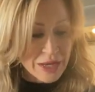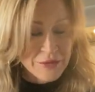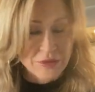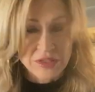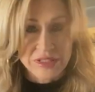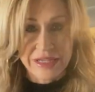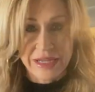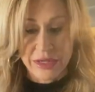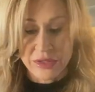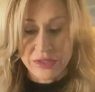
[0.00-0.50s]
of
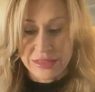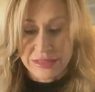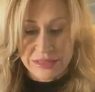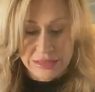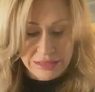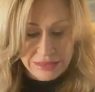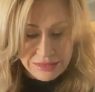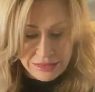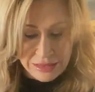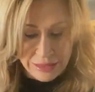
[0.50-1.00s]
Italian
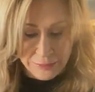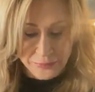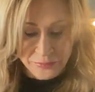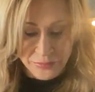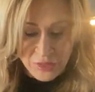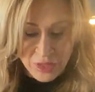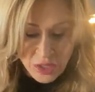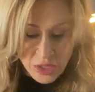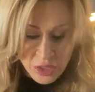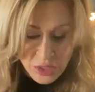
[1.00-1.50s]
seasoning.
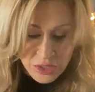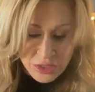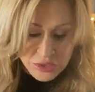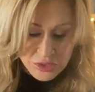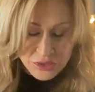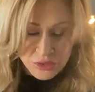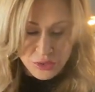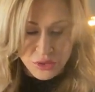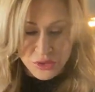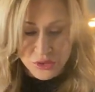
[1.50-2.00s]

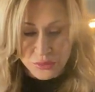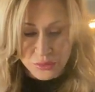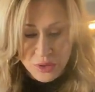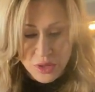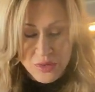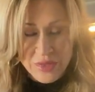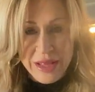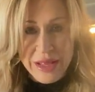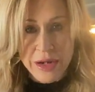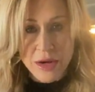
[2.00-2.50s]
So you
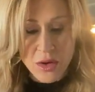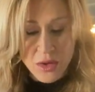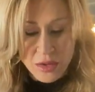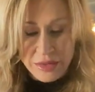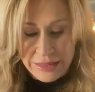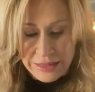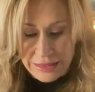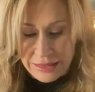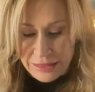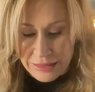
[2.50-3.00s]
throw that all
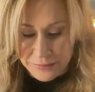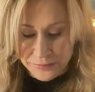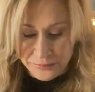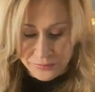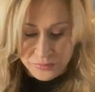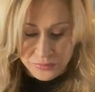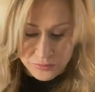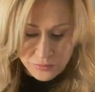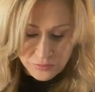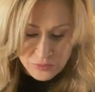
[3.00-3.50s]
in,
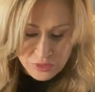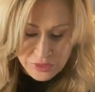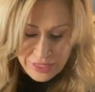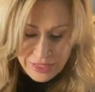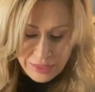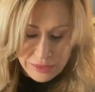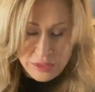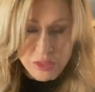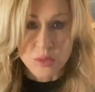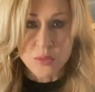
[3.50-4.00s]

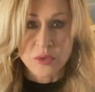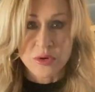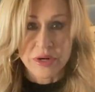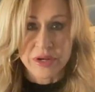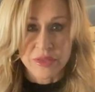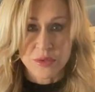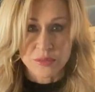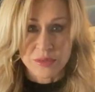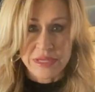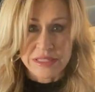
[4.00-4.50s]
and don't worry,
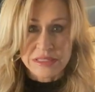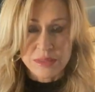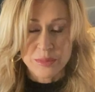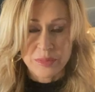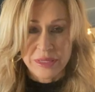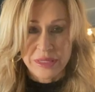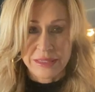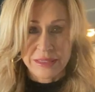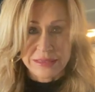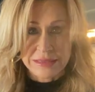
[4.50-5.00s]
the
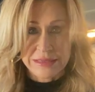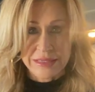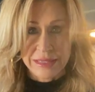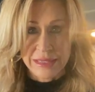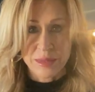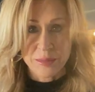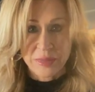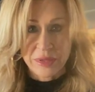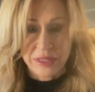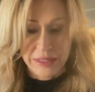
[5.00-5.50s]
recipe is going
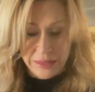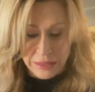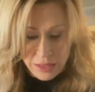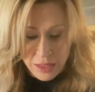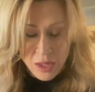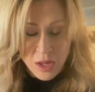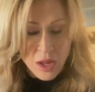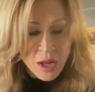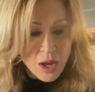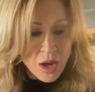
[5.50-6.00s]
to be
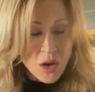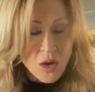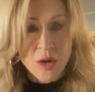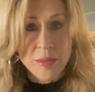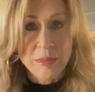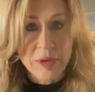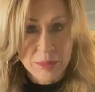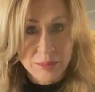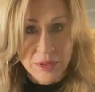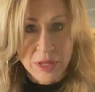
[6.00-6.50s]
on
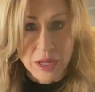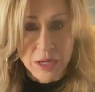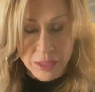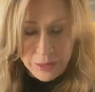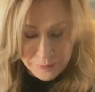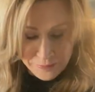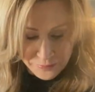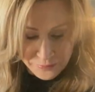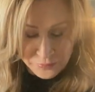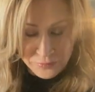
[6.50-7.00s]
my blog.
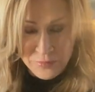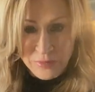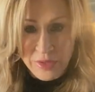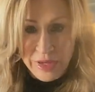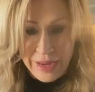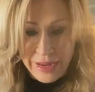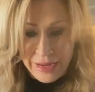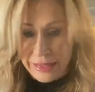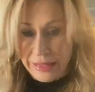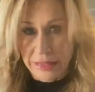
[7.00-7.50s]

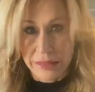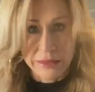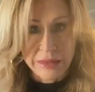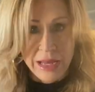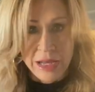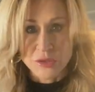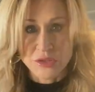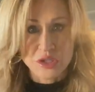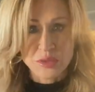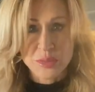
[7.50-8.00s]
And
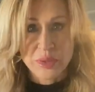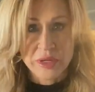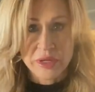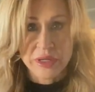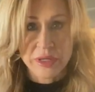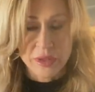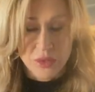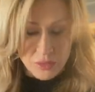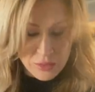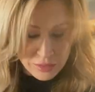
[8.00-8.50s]
I'll just put it
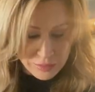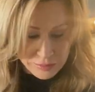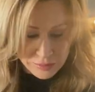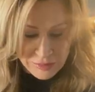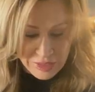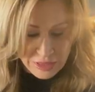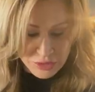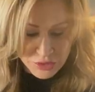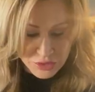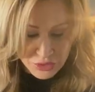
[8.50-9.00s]
on
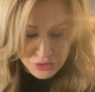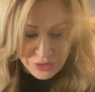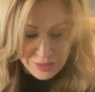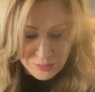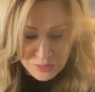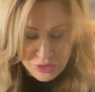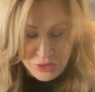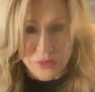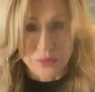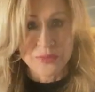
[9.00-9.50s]

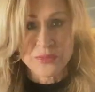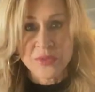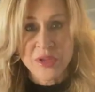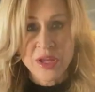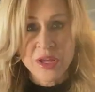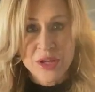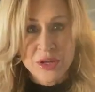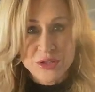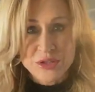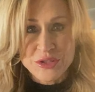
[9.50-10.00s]
Instagram too,
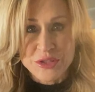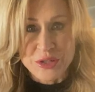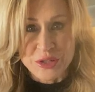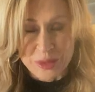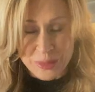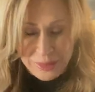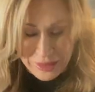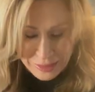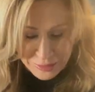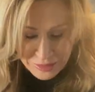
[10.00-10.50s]
so
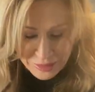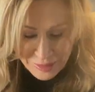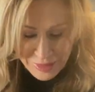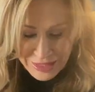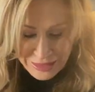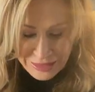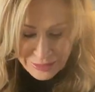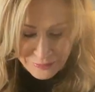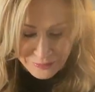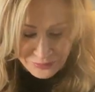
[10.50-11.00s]
you'll be able to
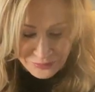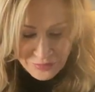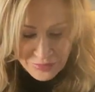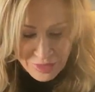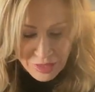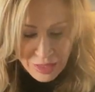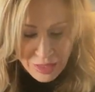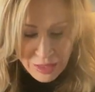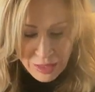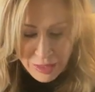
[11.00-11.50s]
make it.
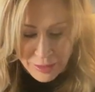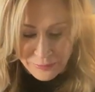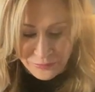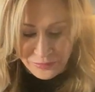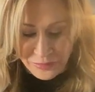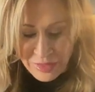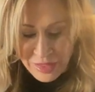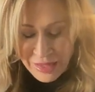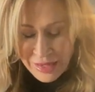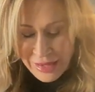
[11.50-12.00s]

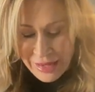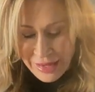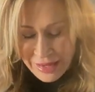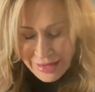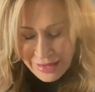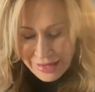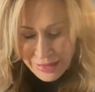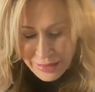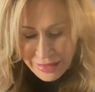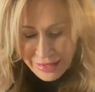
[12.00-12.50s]

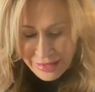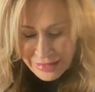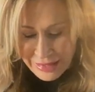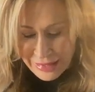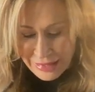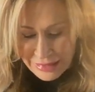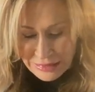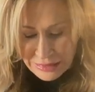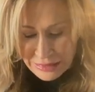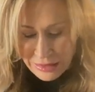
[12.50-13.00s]

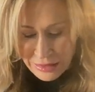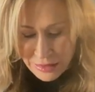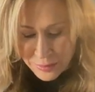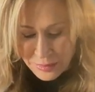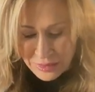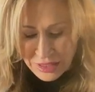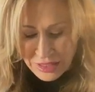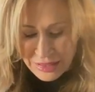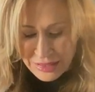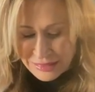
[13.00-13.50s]
And
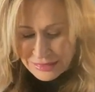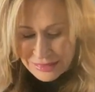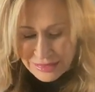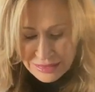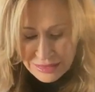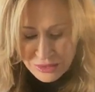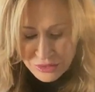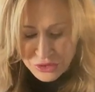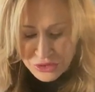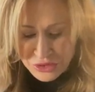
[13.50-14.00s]
because
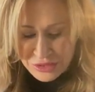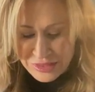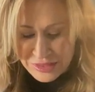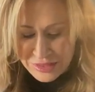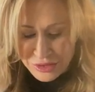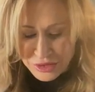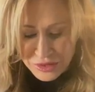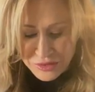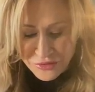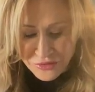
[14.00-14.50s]
this is just
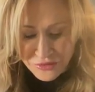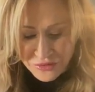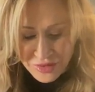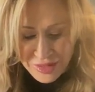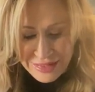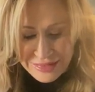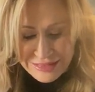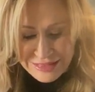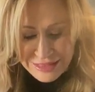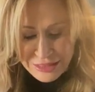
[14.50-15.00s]
such a
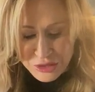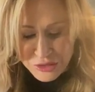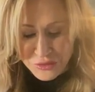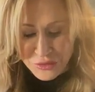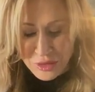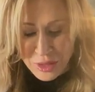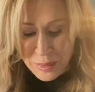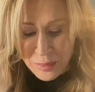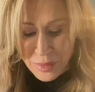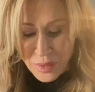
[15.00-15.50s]
fun dish
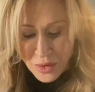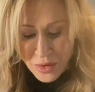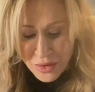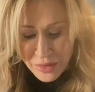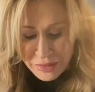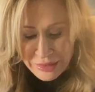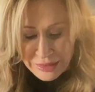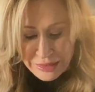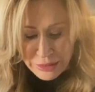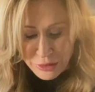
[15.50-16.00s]
for a
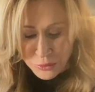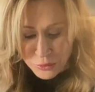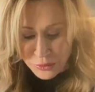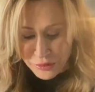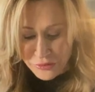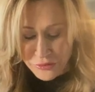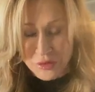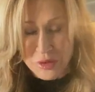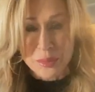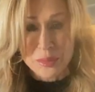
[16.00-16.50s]
party or
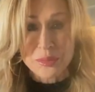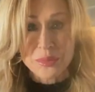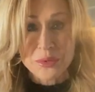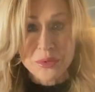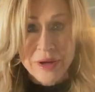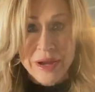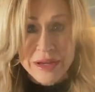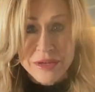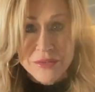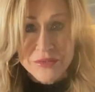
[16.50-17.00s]
for
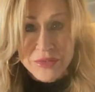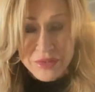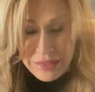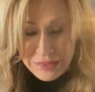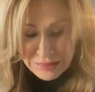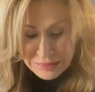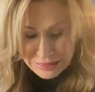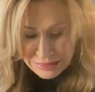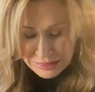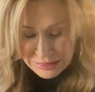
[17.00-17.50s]

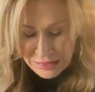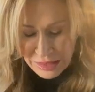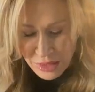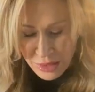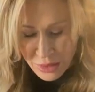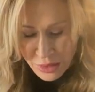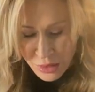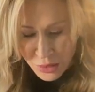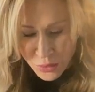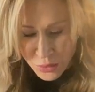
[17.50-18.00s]
breakfast,
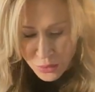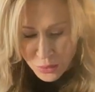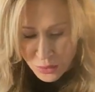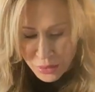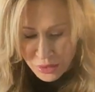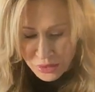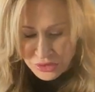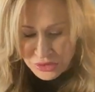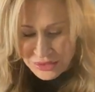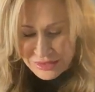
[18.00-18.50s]

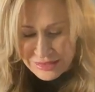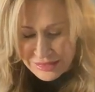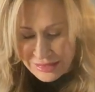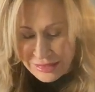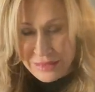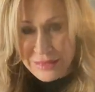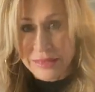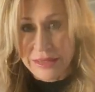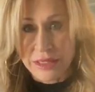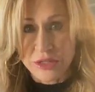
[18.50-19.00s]
or just
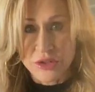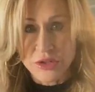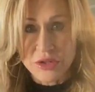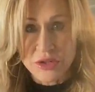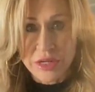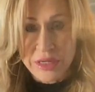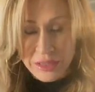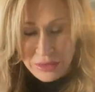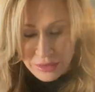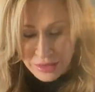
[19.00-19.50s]
anything, you're
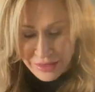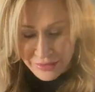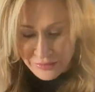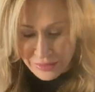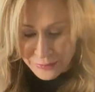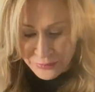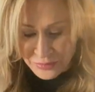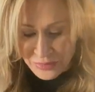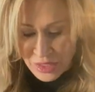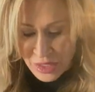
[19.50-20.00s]
gonna love
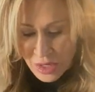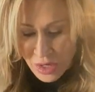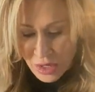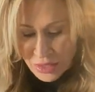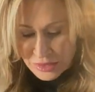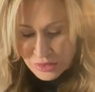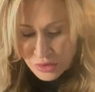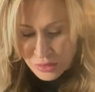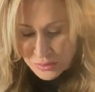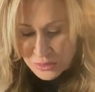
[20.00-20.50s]
it. All
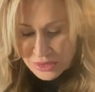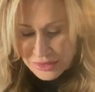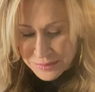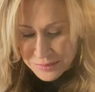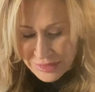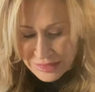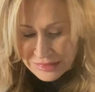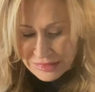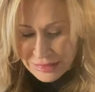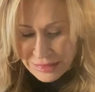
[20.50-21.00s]
right, so I'm just
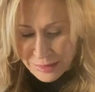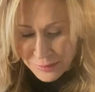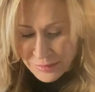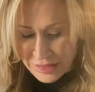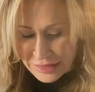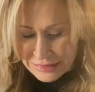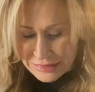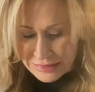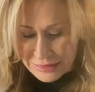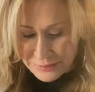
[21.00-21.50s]
mixing and
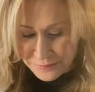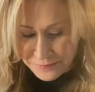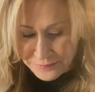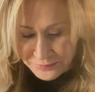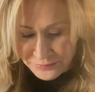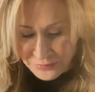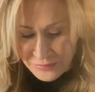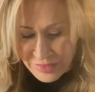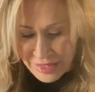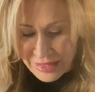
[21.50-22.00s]
mixing,
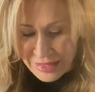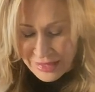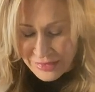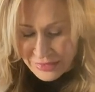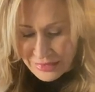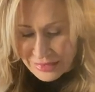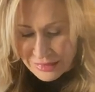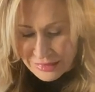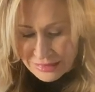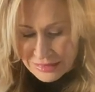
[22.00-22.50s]
and I
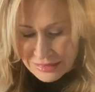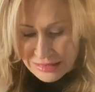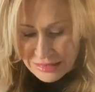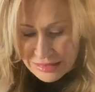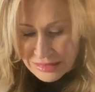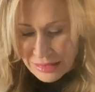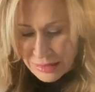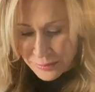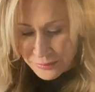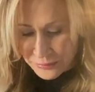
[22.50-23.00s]
think this
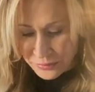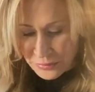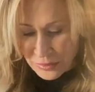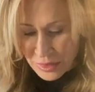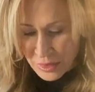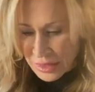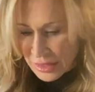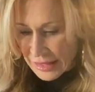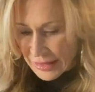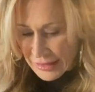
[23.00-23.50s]

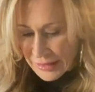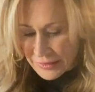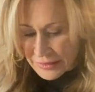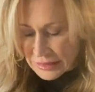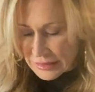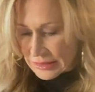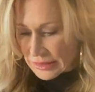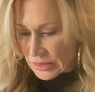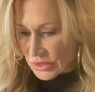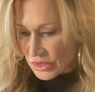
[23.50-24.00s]

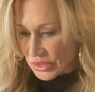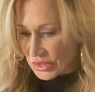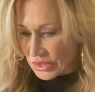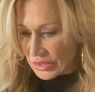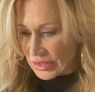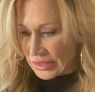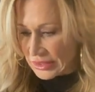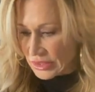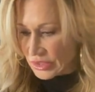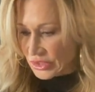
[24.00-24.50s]
is
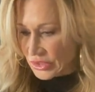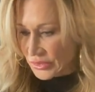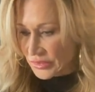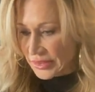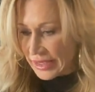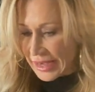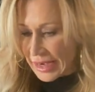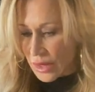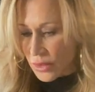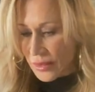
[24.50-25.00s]
good. So
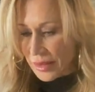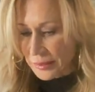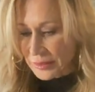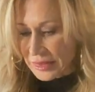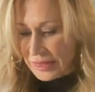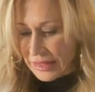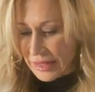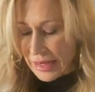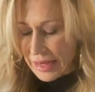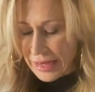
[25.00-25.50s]
now I'm
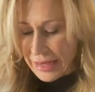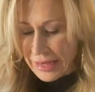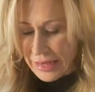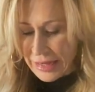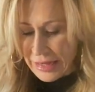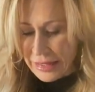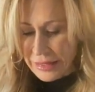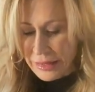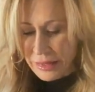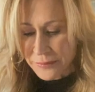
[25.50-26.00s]
gonna
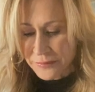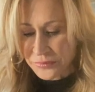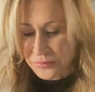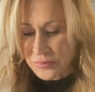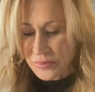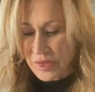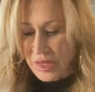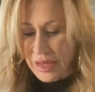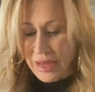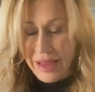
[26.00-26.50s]
add
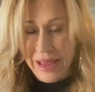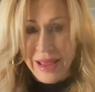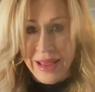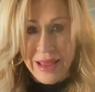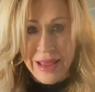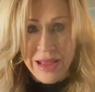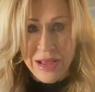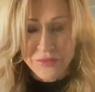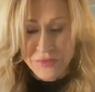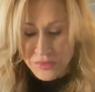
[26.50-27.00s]

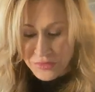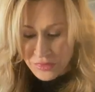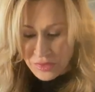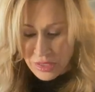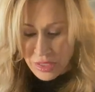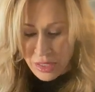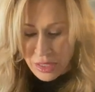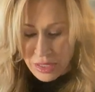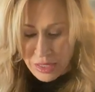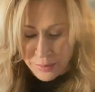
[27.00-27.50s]
1/2
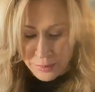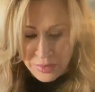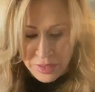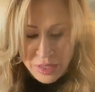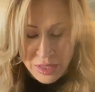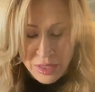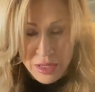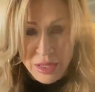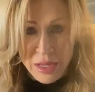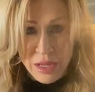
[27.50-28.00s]
cup
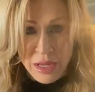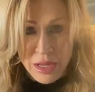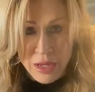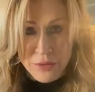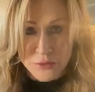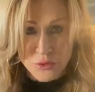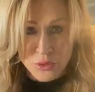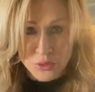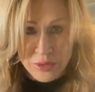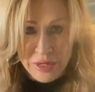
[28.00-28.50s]

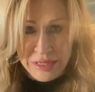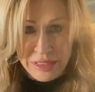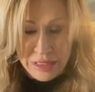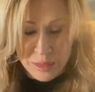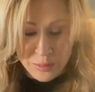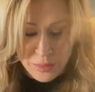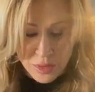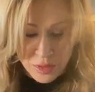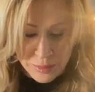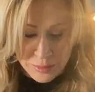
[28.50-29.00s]
of
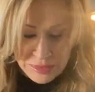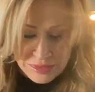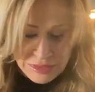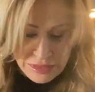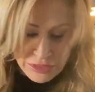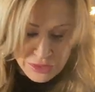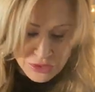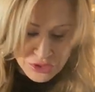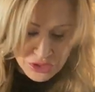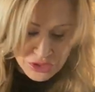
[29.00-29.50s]
grated
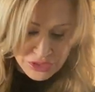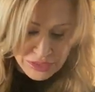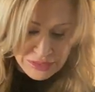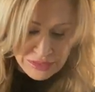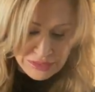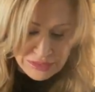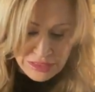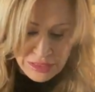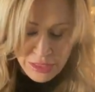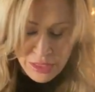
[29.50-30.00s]
parmesan
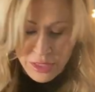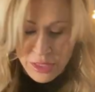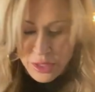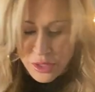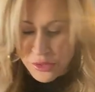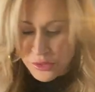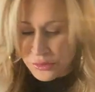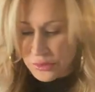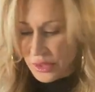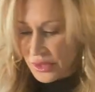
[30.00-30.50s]
cheese.
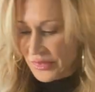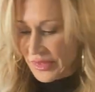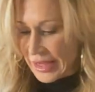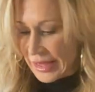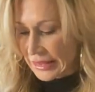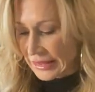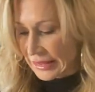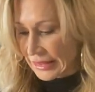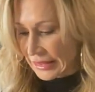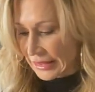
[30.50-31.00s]
Throw
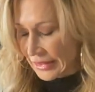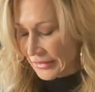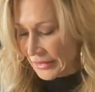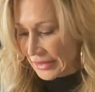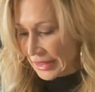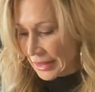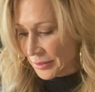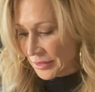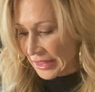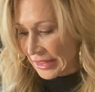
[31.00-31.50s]
that in, and
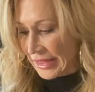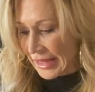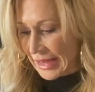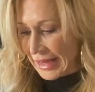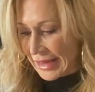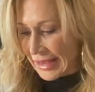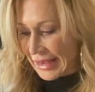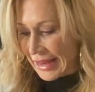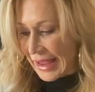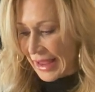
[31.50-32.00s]
then I'm gonna
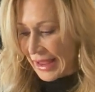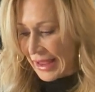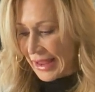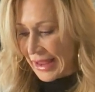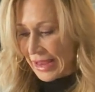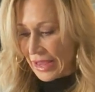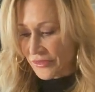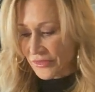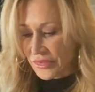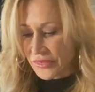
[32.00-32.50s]
add
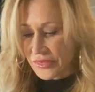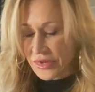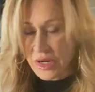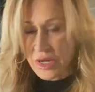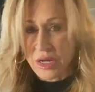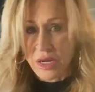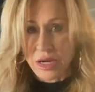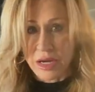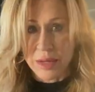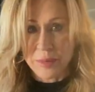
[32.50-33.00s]
1/2
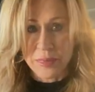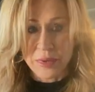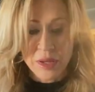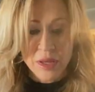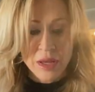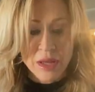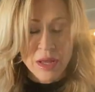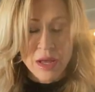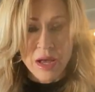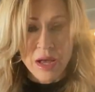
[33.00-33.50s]
cup
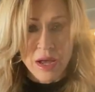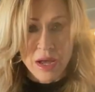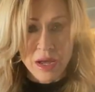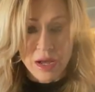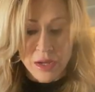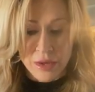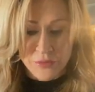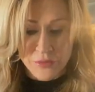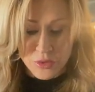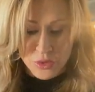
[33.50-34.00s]

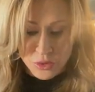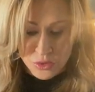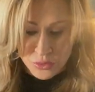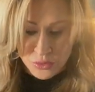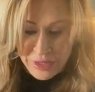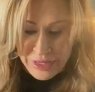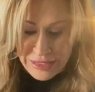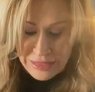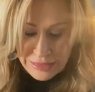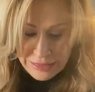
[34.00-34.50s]
of
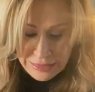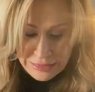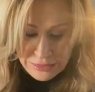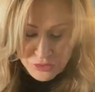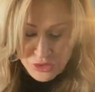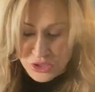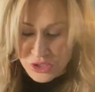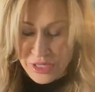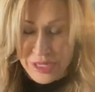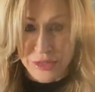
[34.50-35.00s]
grated
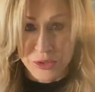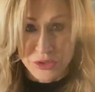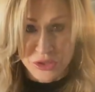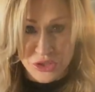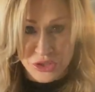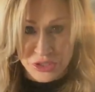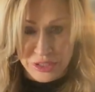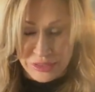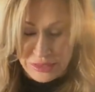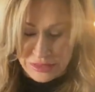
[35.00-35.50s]
cheddar
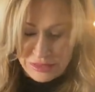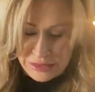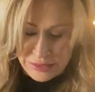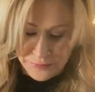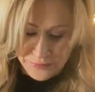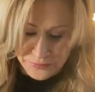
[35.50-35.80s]
cheese.